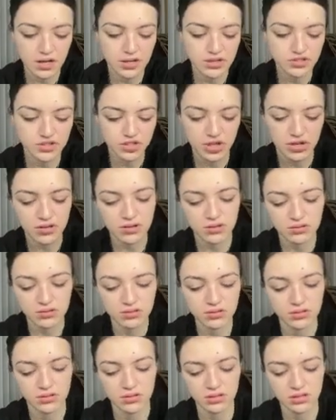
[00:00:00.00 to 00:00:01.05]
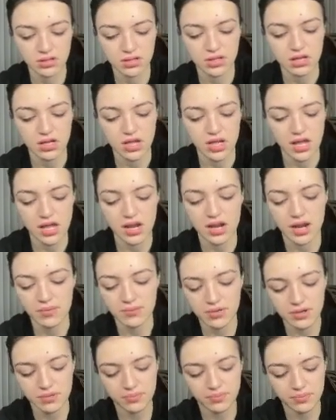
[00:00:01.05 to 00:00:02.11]
gel, and I'm
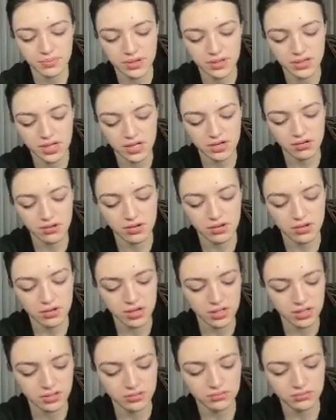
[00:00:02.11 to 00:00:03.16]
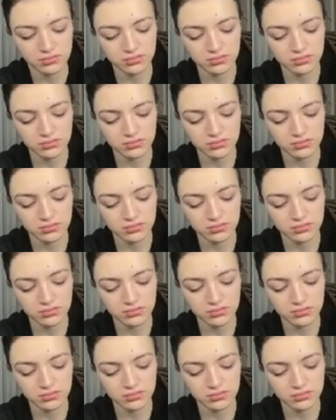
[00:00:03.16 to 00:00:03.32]
gonna put that on.